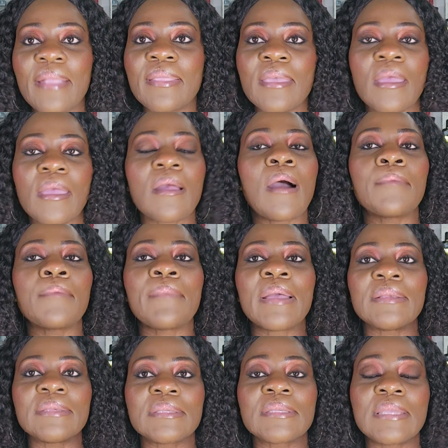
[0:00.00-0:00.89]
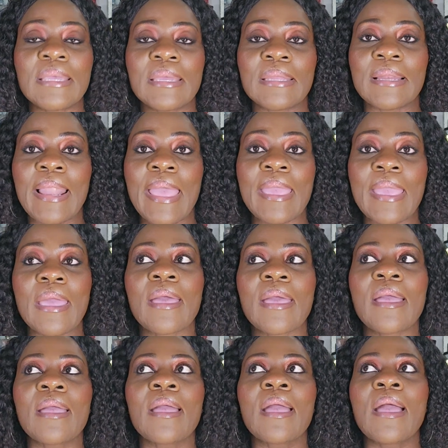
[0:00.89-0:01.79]
there on my skin. Like,
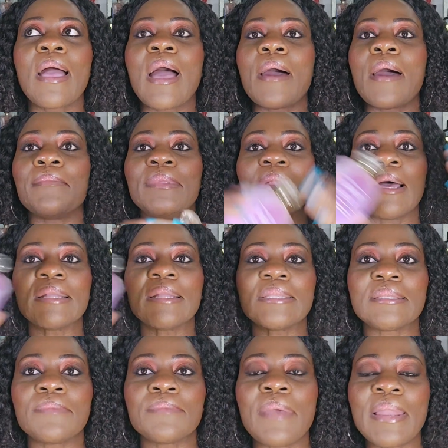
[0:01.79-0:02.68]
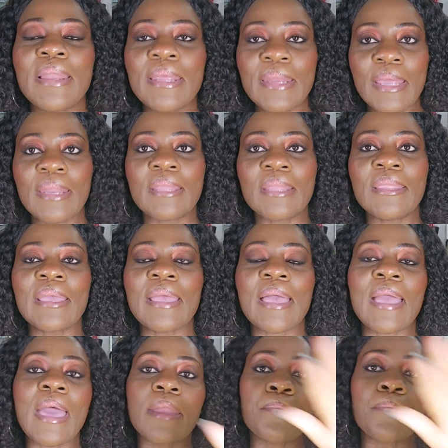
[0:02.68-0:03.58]
I'm not smelling anything.
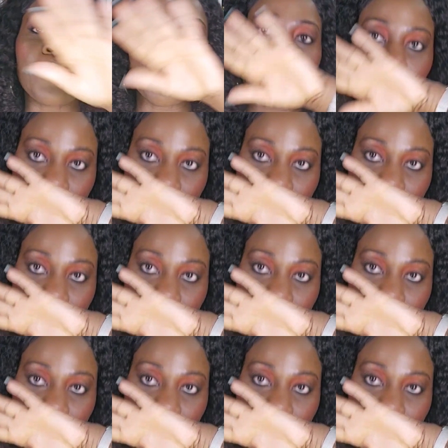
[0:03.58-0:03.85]
I gotta put